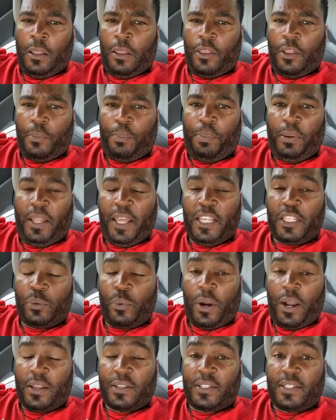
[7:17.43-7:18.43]
The place
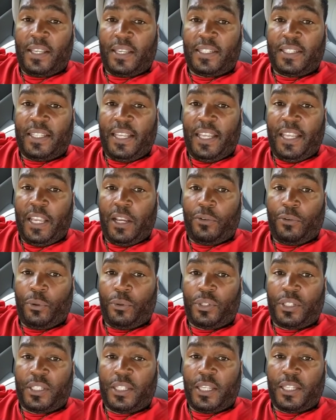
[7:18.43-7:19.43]
where our
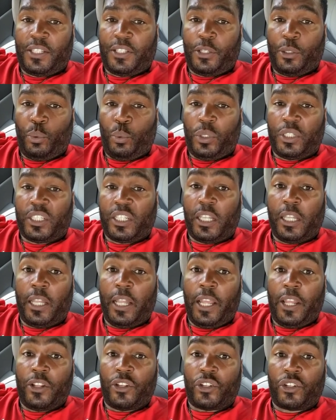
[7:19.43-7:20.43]
16-year-old sister was
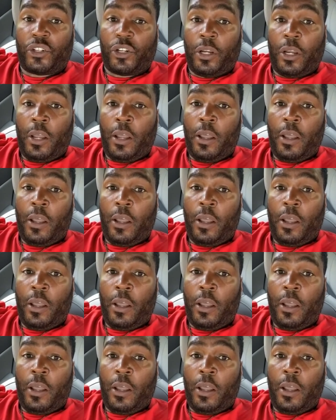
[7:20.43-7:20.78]
lynched